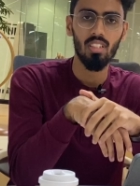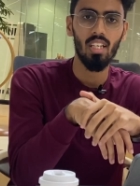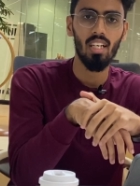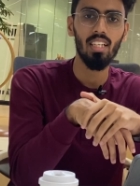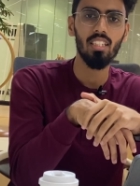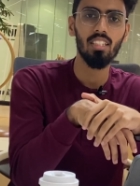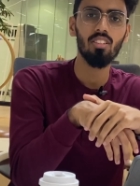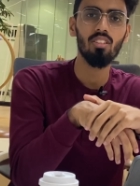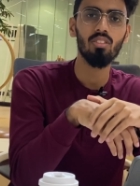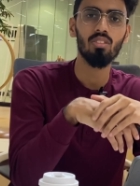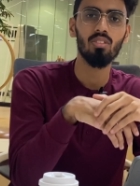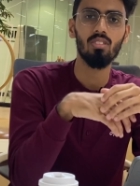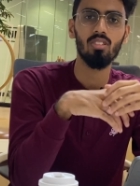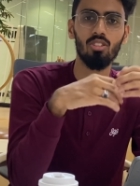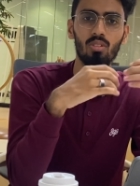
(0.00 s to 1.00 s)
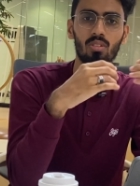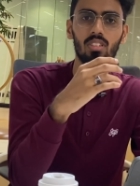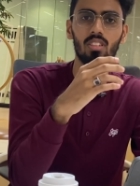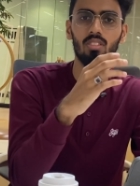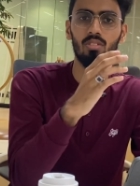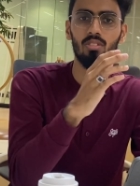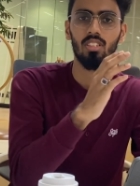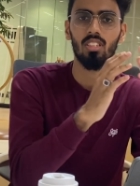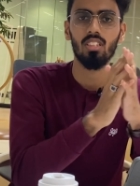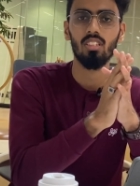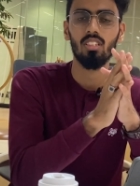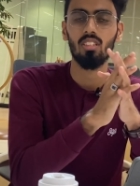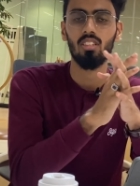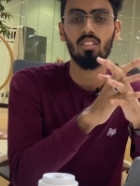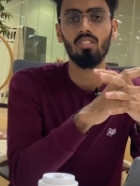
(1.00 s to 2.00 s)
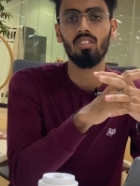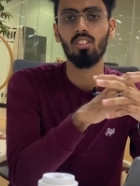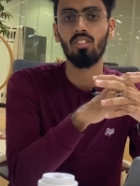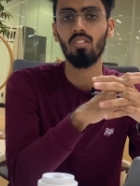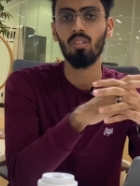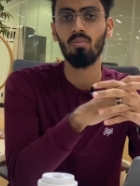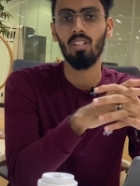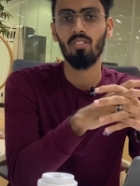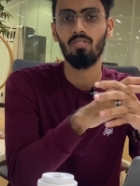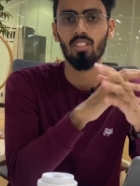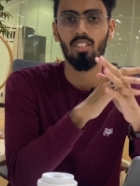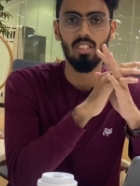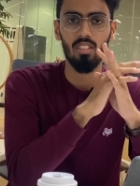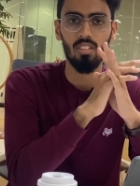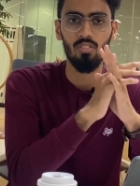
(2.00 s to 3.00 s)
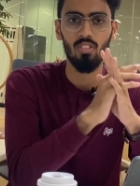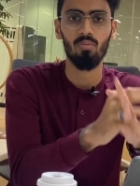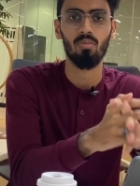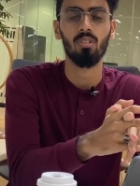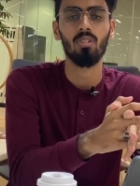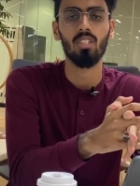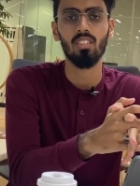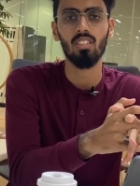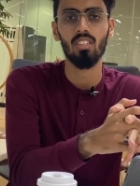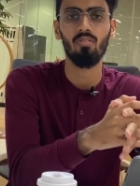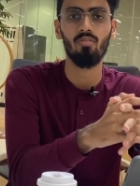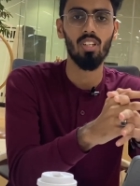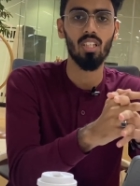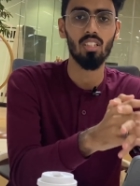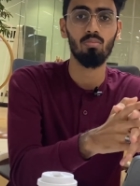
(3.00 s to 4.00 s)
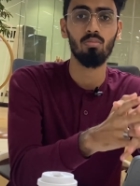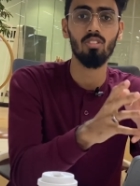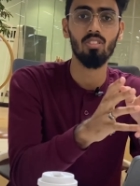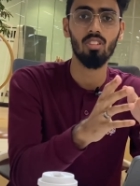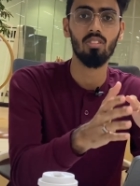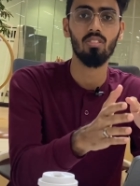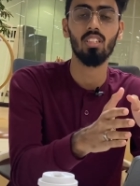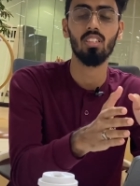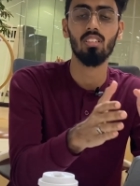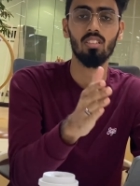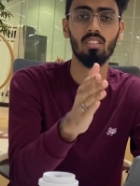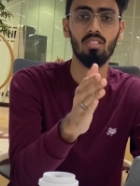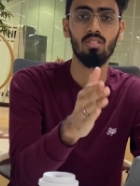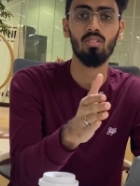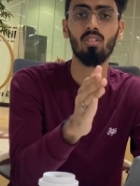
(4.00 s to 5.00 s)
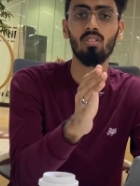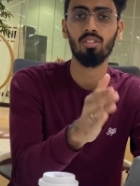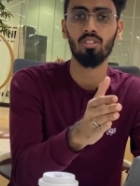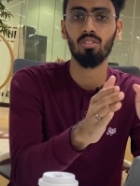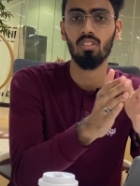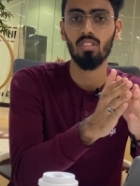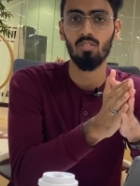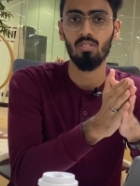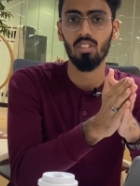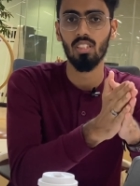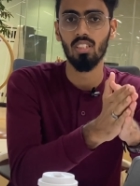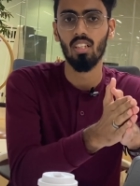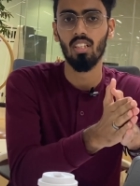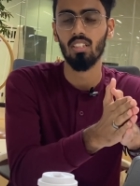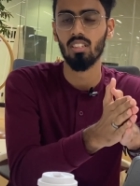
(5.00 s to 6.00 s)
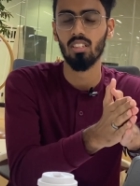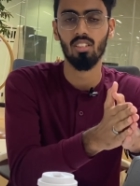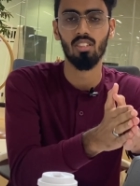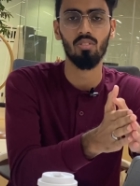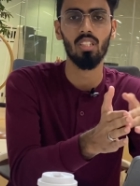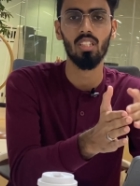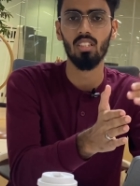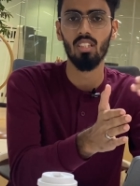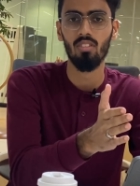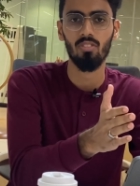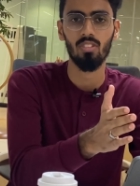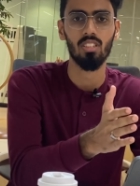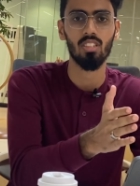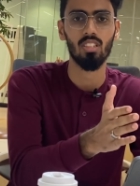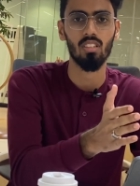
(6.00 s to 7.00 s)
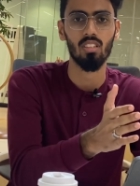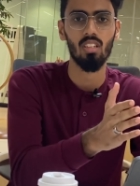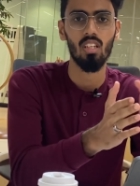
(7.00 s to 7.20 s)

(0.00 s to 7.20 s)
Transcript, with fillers: I did not join the coaching institutes during my first year of MBBS. In fact, most students do not join coaching classes during their first year.